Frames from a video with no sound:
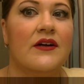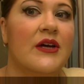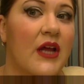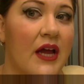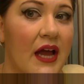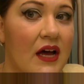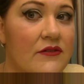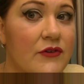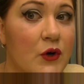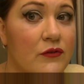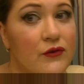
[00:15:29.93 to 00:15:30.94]
and I
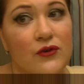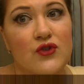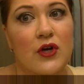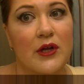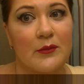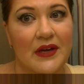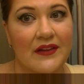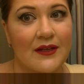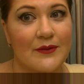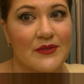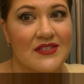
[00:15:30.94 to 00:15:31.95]
have overdrawn my
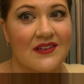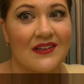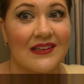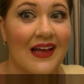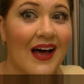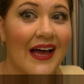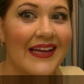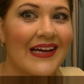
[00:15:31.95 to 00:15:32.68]
lips a lot.